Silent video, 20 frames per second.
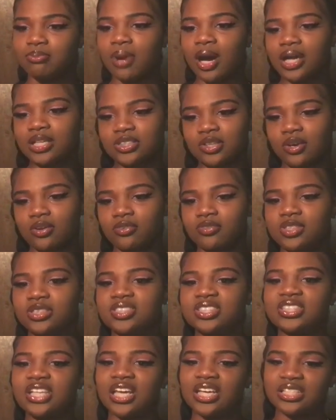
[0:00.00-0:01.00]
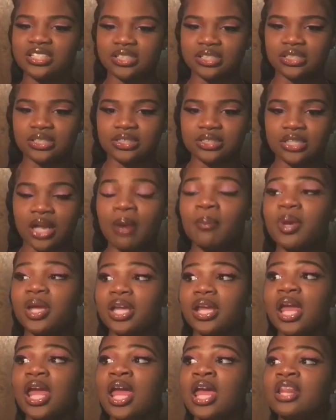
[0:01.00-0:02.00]
Box office takes us, I
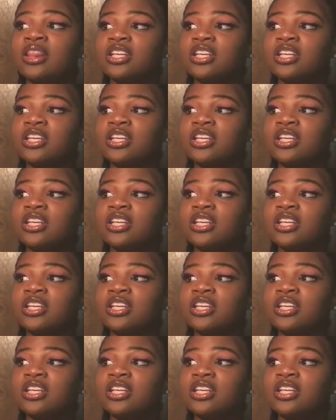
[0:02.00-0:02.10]
mean,